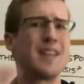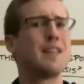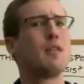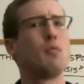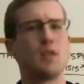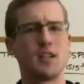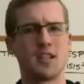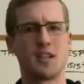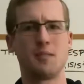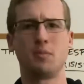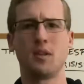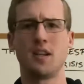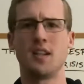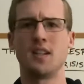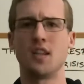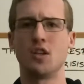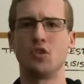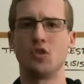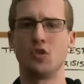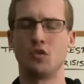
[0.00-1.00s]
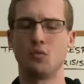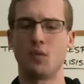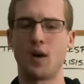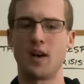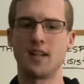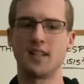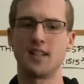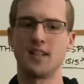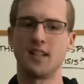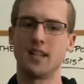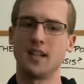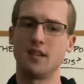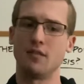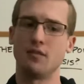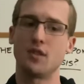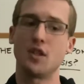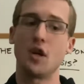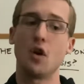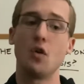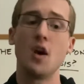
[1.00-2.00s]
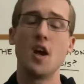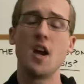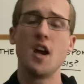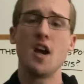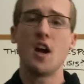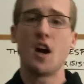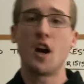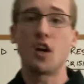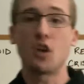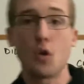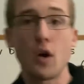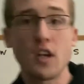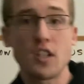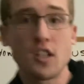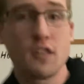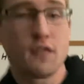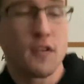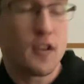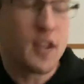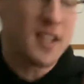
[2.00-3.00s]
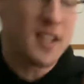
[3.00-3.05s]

that wasn't a place that Jews wanted to live. So our question for the